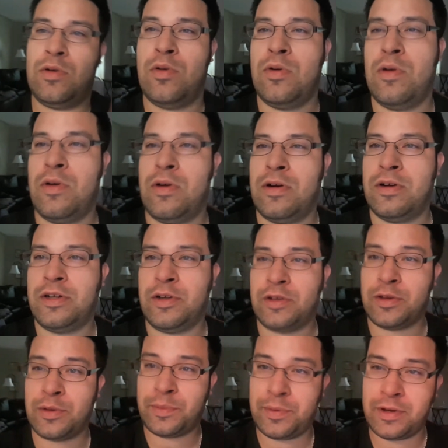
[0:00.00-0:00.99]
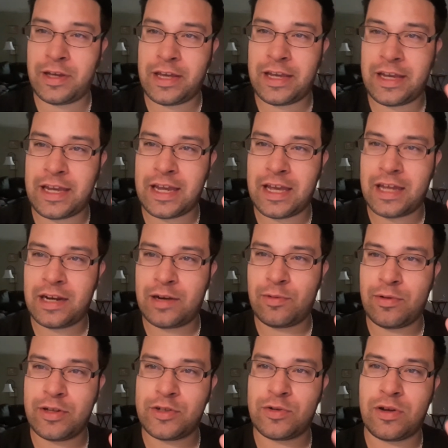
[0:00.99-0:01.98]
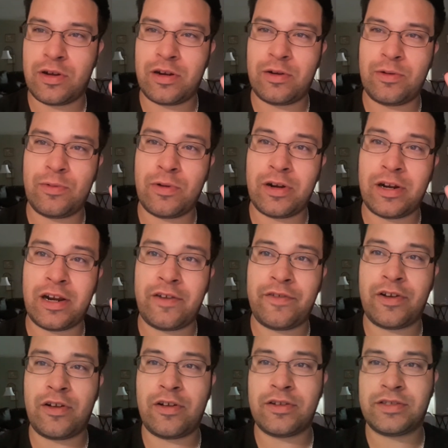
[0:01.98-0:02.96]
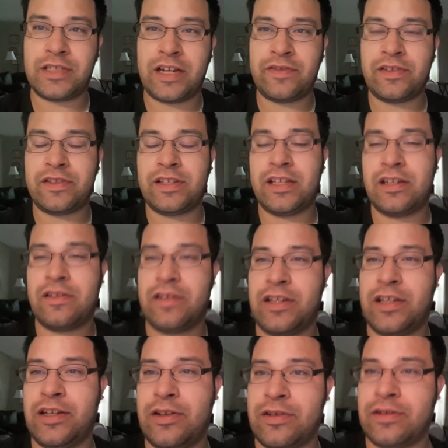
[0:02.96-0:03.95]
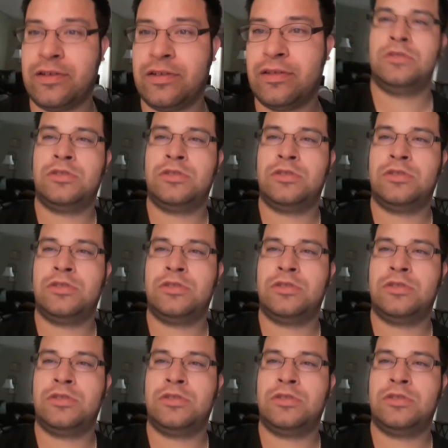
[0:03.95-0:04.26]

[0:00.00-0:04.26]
Or you're the big-headed ones who want to have it all saved at the end of the year,